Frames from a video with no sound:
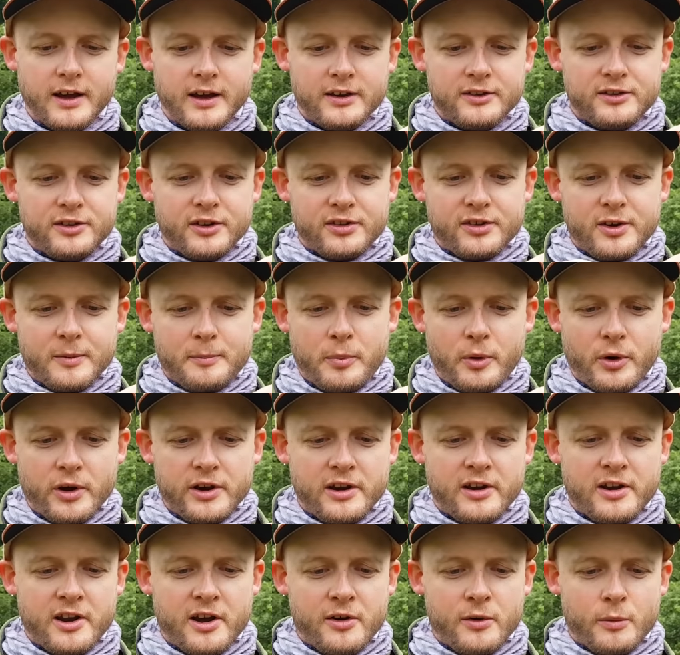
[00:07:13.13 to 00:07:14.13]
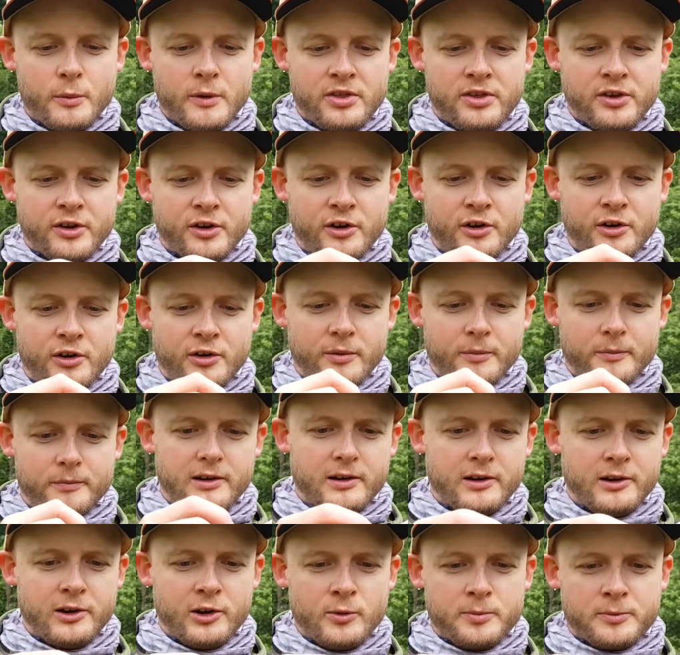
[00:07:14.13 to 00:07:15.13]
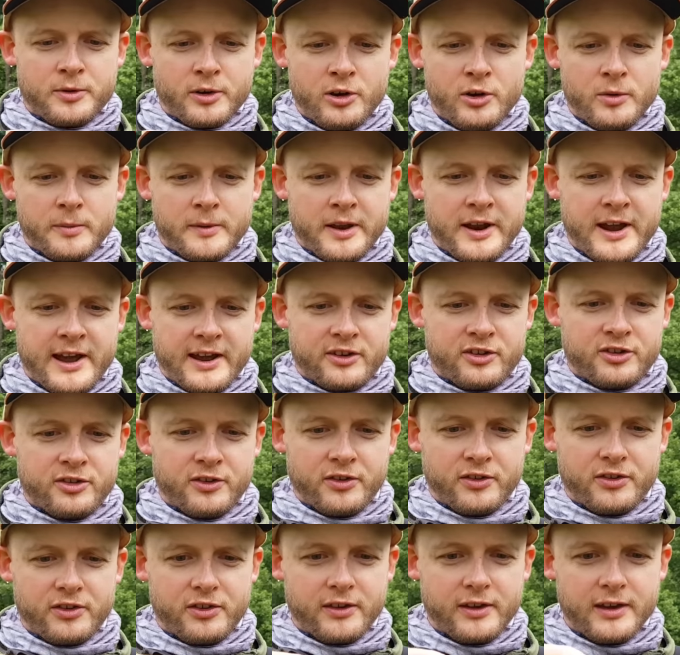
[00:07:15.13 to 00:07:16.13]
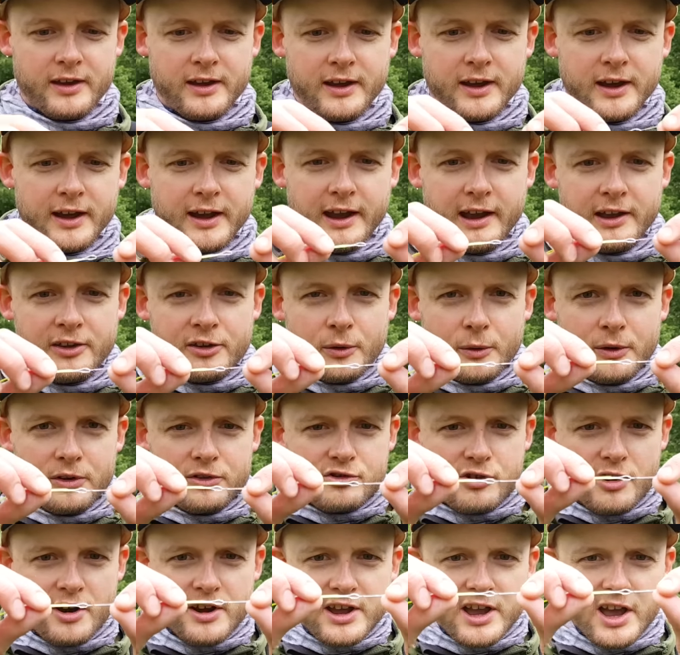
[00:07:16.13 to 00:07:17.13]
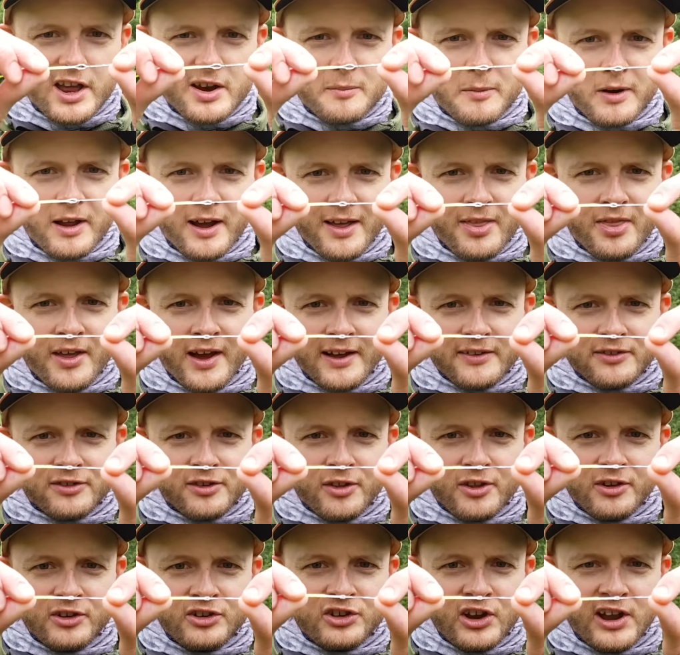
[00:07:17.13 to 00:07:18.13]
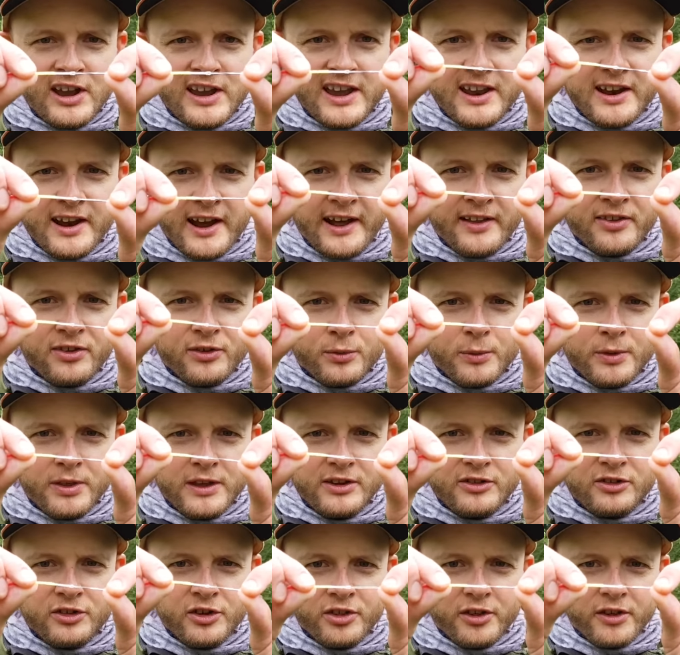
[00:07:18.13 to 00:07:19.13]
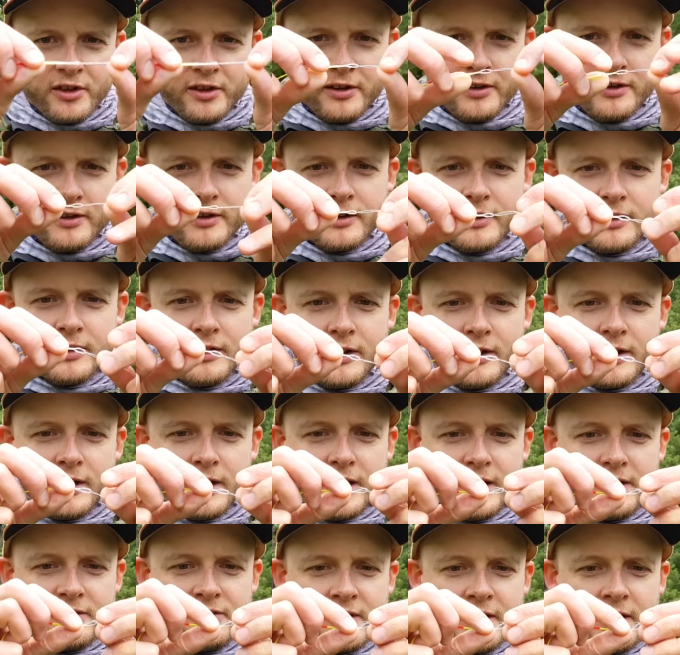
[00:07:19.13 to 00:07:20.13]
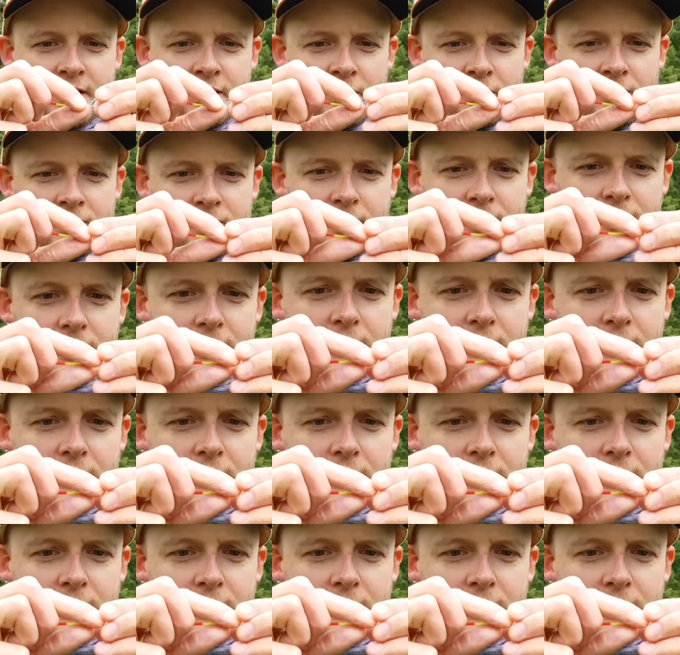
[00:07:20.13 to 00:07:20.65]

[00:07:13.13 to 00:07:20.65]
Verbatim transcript: Just a point of note with your loop to -loop connections is always try and get them like that so they're shaking hands with each other. You see a lot of,